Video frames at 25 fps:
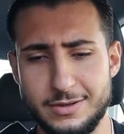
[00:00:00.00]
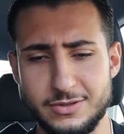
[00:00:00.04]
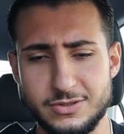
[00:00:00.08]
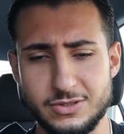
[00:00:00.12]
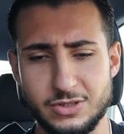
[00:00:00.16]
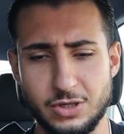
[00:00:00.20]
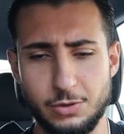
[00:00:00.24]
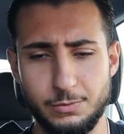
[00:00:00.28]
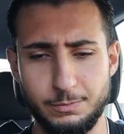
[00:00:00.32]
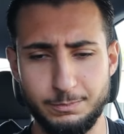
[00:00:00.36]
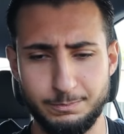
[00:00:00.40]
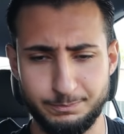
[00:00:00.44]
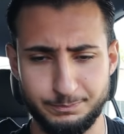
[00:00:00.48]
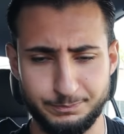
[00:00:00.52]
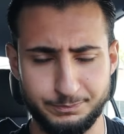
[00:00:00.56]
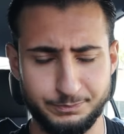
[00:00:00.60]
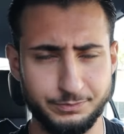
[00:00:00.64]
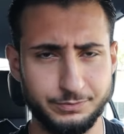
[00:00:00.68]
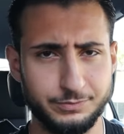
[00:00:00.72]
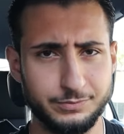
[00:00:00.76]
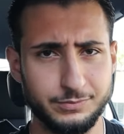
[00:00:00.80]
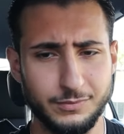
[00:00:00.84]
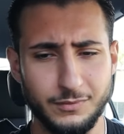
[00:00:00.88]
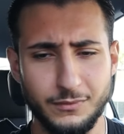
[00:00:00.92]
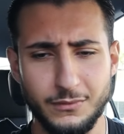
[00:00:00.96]
So
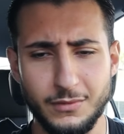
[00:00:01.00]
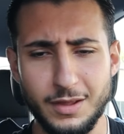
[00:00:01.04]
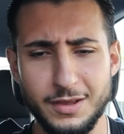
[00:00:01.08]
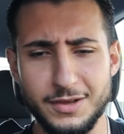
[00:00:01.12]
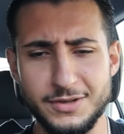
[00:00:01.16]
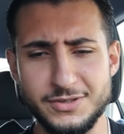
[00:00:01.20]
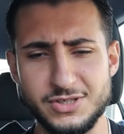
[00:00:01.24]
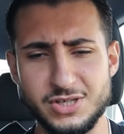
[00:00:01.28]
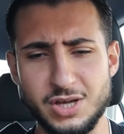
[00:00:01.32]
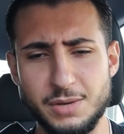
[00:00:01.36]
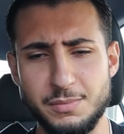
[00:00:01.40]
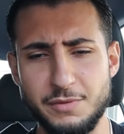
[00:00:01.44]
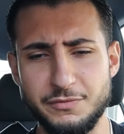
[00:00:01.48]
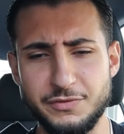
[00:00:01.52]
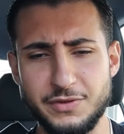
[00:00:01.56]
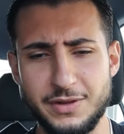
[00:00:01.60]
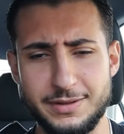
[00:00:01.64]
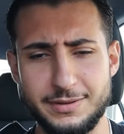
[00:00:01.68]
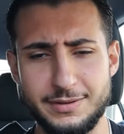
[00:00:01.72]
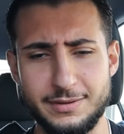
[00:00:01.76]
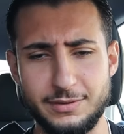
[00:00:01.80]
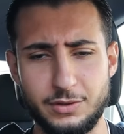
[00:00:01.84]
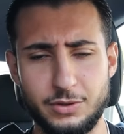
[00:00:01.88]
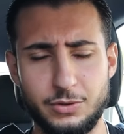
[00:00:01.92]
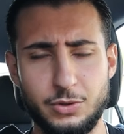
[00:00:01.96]
some of
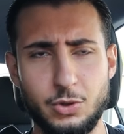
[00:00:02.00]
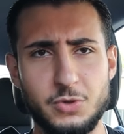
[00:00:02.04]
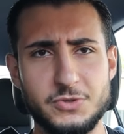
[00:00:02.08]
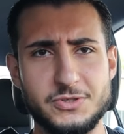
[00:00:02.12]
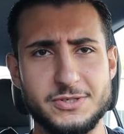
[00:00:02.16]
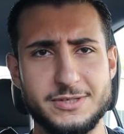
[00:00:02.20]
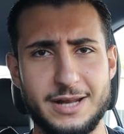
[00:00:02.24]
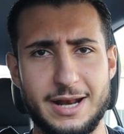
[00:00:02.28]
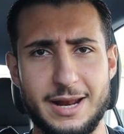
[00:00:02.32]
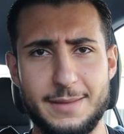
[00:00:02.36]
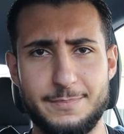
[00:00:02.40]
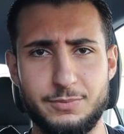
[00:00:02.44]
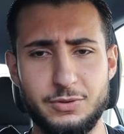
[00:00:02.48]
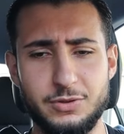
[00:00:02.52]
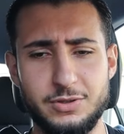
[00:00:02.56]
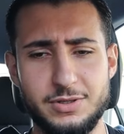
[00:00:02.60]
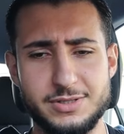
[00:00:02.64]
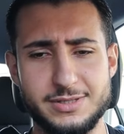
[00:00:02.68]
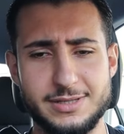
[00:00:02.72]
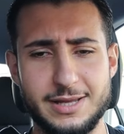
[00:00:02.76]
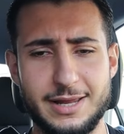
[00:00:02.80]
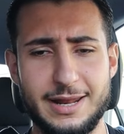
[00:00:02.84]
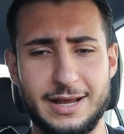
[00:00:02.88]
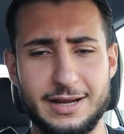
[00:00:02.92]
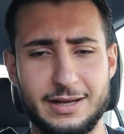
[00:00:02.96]
the notes that I put
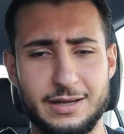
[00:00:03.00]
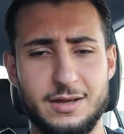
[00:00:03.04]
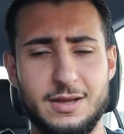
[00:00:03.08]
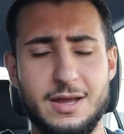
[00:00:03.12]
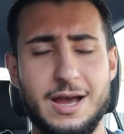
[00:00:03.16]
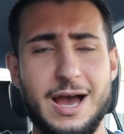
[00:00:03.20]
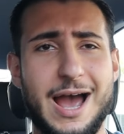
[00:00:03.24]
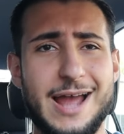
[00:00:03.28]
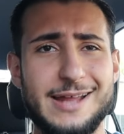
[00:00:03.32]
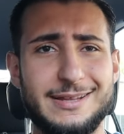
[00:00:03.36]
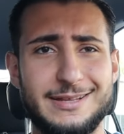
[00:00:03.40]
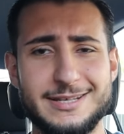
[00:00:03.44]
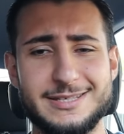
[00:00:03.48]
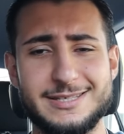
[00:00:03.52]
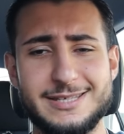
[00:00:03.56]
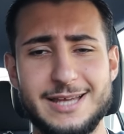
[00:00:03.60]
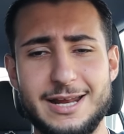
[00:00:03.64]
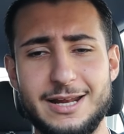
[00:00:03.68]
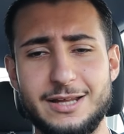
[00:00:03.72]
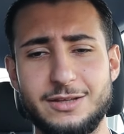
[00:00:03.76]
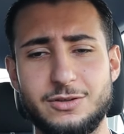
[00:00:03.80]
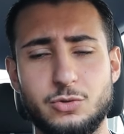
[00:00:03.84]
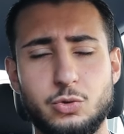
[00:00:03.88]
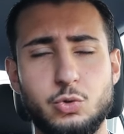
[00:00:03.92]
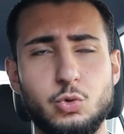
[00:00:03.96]
is that, like, I
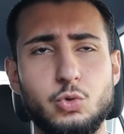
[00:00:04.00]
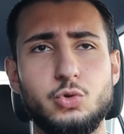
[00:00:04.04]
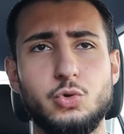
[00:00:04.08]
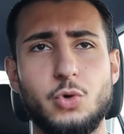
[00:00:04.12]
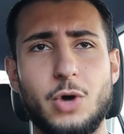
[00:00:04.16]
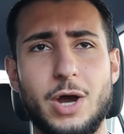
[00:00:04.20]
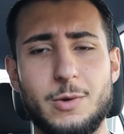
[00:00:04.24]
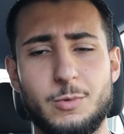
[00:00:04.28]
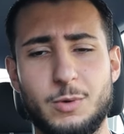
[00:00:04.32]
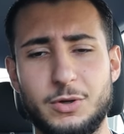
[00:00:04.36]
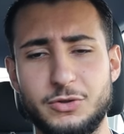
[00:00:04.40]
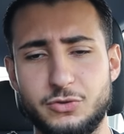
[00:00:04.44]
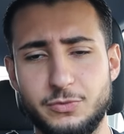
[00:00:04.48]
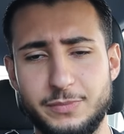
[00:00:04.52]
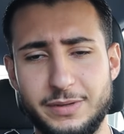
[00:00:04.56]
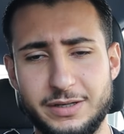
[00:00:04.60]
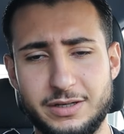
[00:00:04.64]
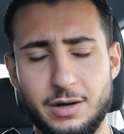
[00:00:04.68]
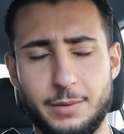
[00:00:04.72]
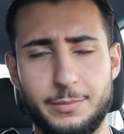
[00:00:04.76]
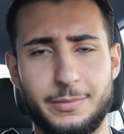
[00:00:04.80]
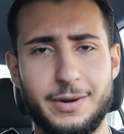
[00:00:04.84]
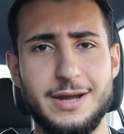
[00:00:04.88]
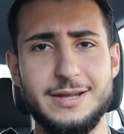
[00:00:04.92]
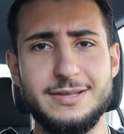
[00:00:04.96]
decided who do I want to
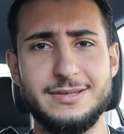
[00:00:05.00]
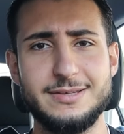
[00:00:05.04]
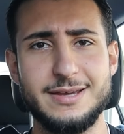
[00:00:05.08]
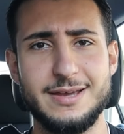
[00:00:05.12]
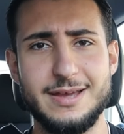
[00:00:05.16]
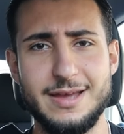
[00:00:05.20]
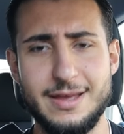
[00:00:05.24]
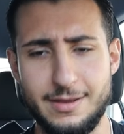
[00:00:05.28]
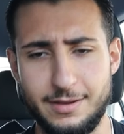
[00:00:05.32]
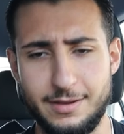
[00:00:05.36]
become, right?